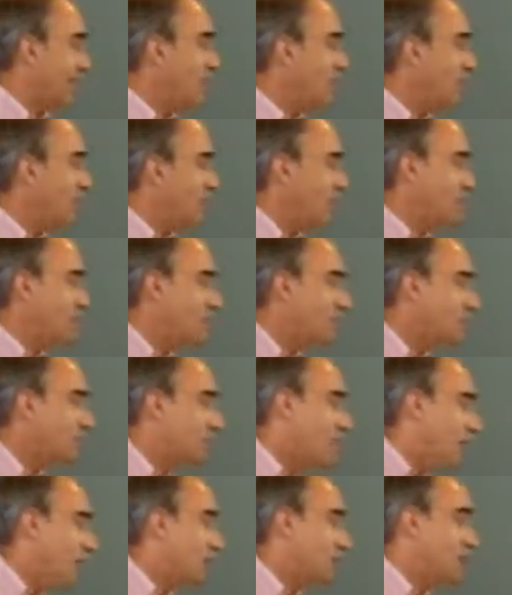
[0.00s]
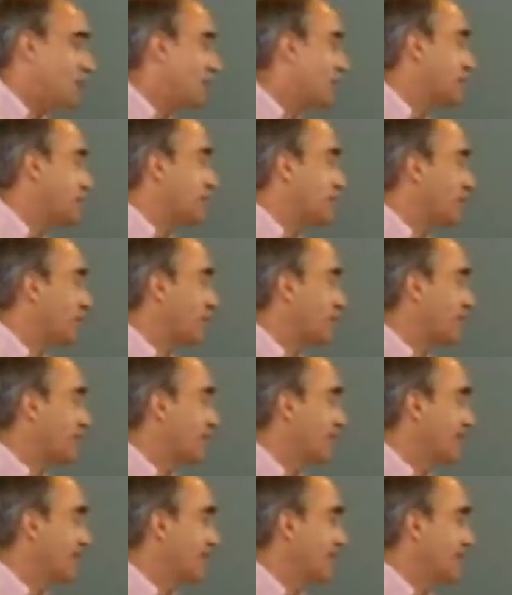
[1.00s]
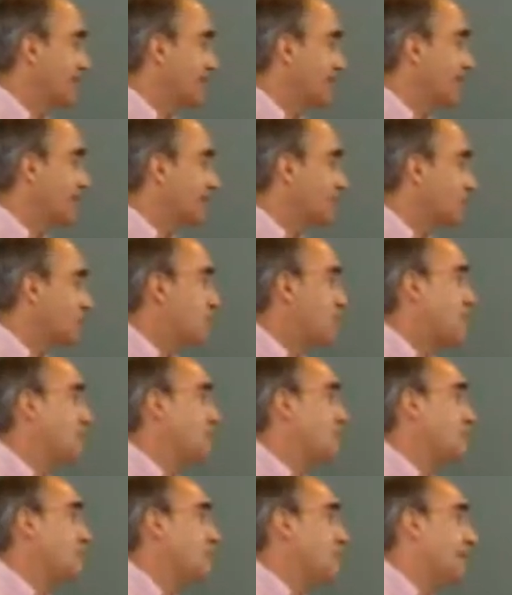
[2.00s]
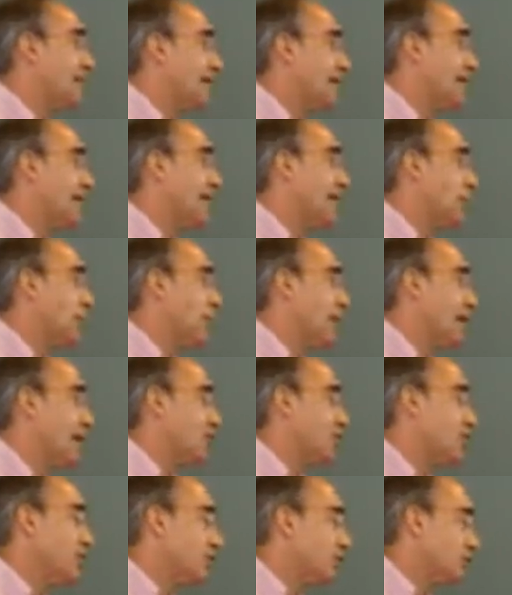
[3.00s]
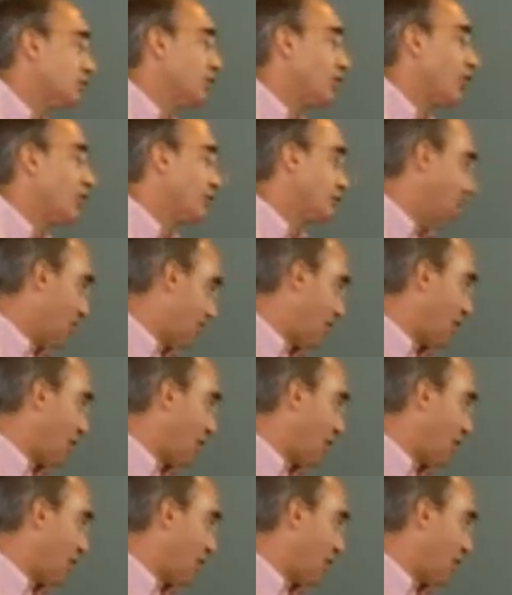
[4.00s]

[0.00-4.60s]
Who has the most management experience and the experience in financial matters to solve our